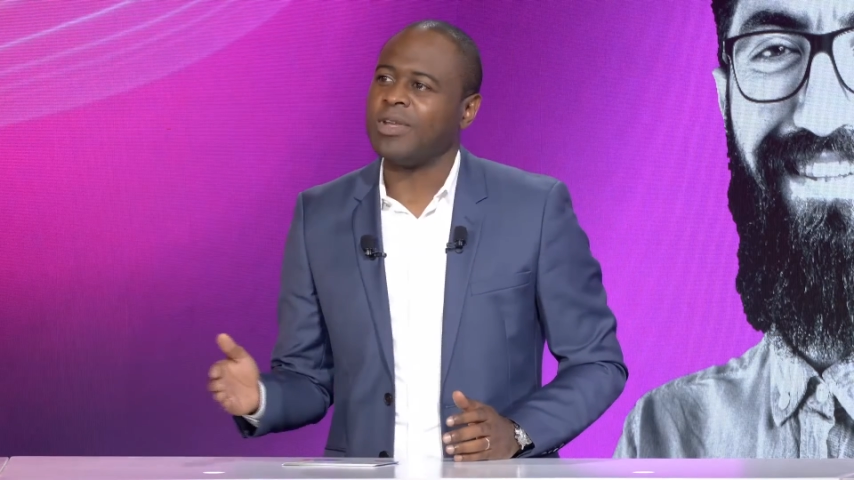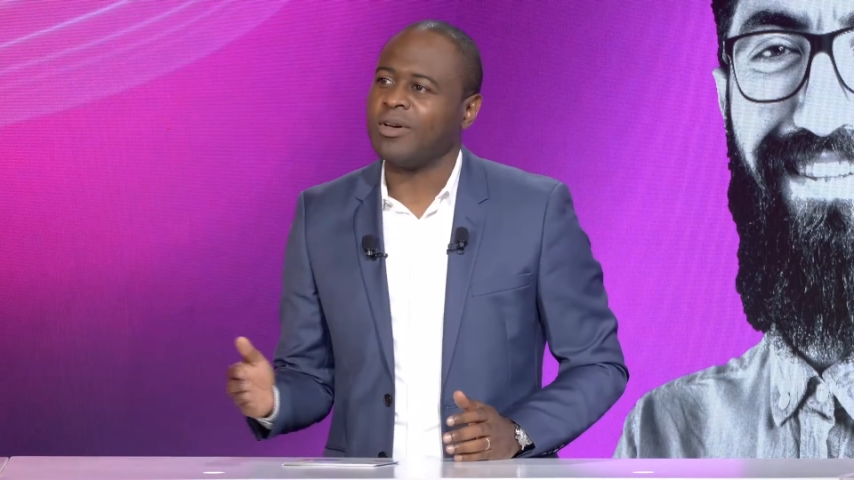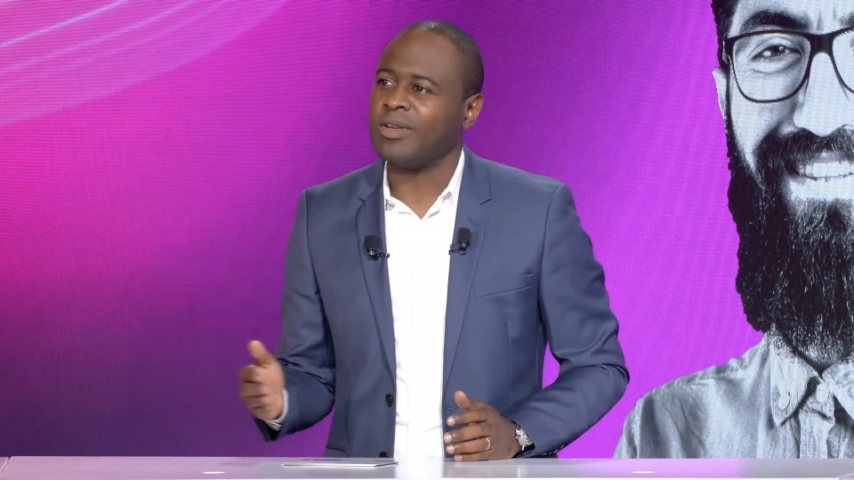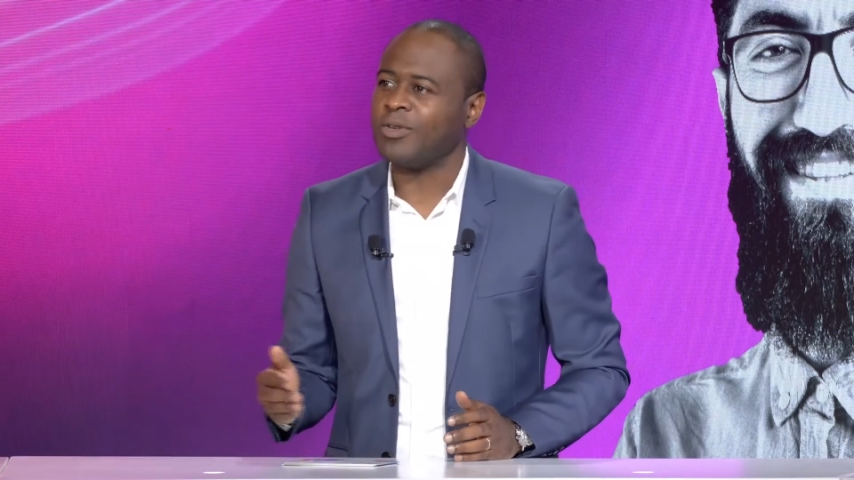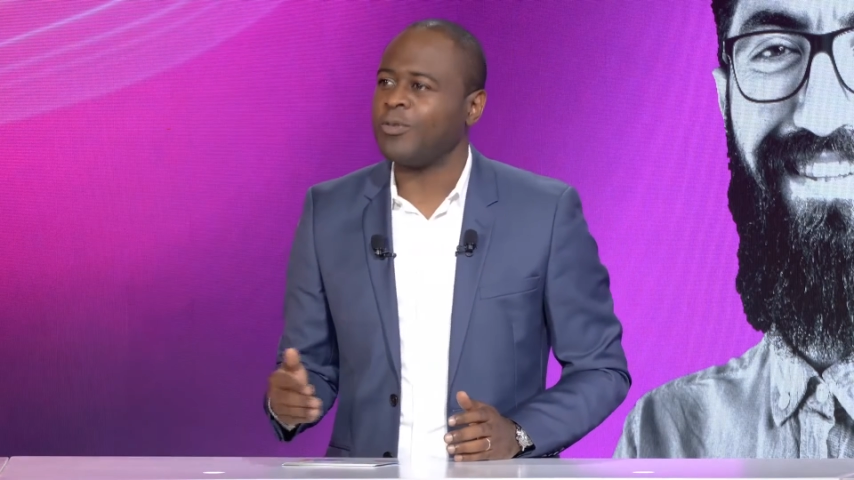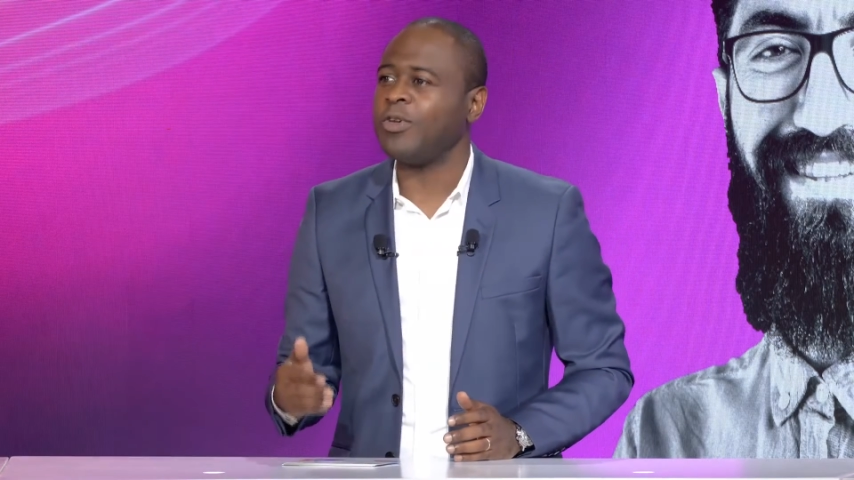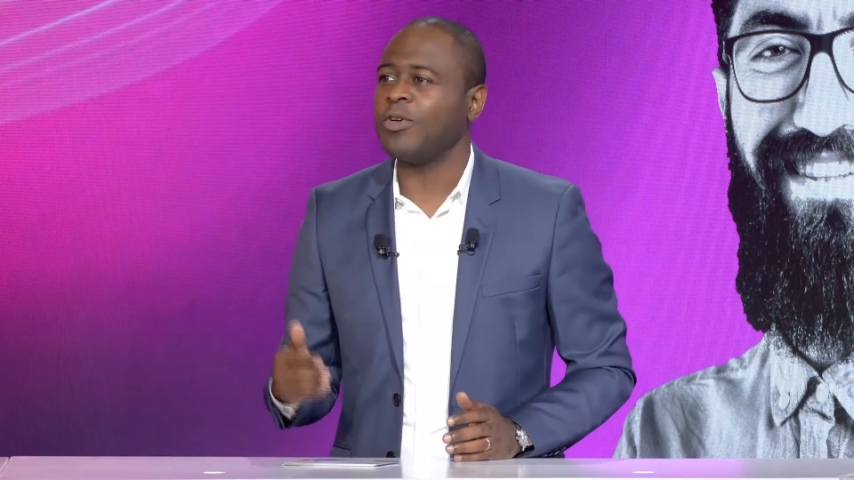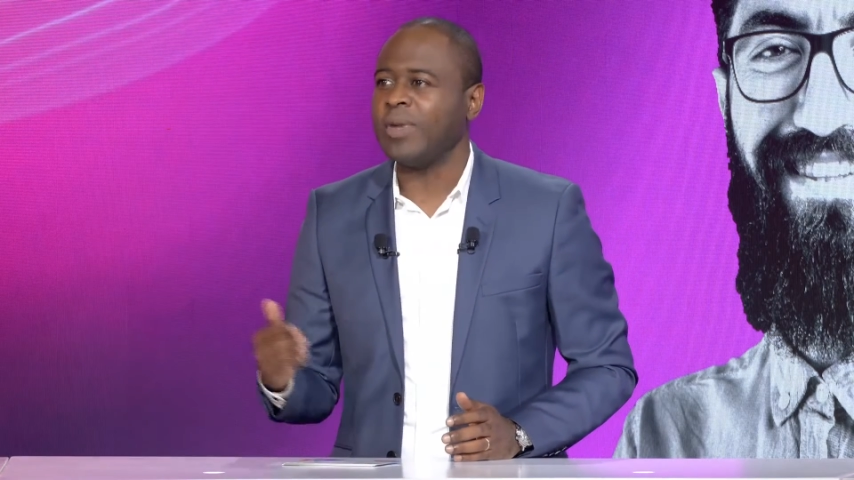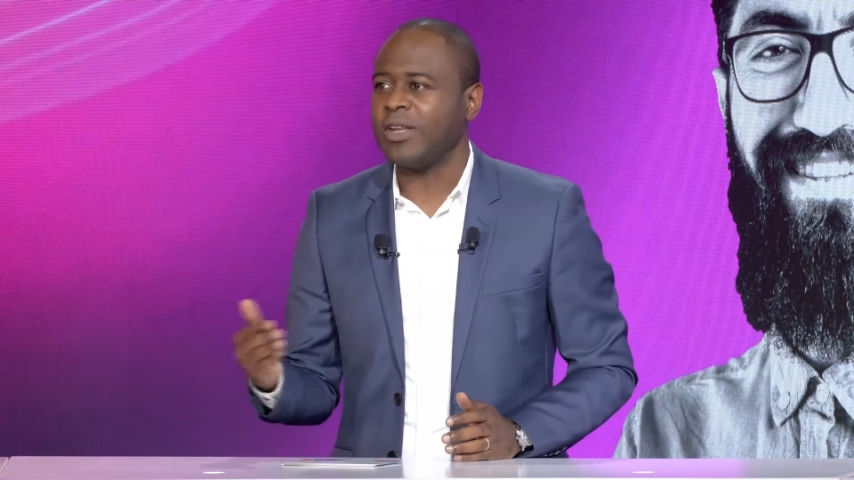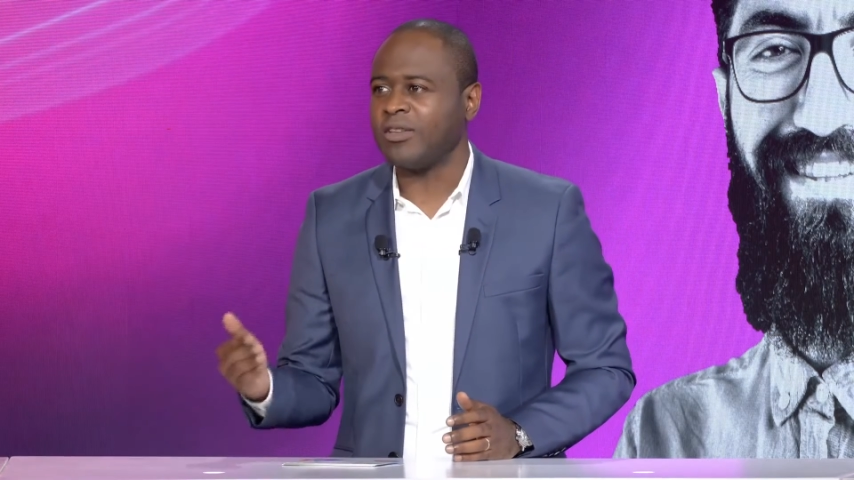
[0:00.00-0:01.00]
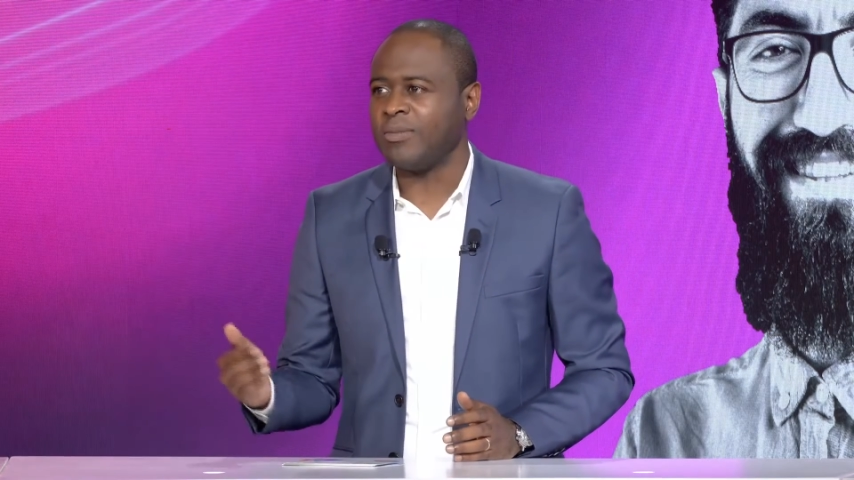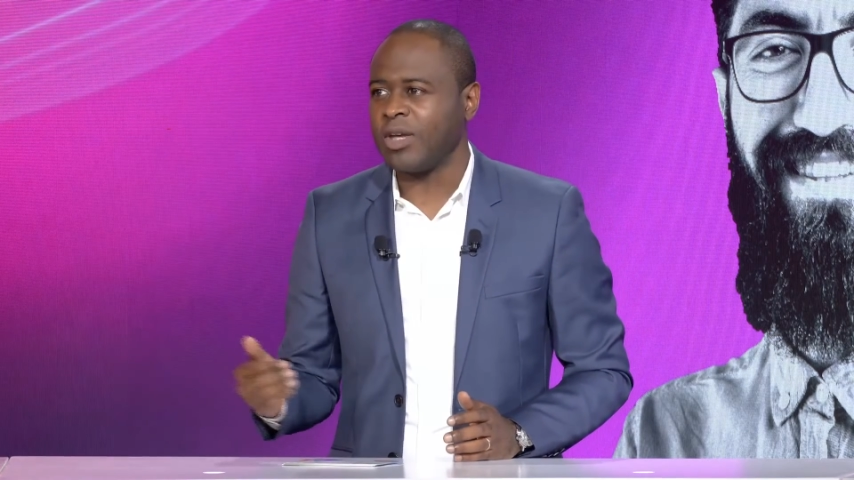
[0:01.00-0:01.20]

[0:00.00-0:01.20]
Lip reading: be done in a few minutes.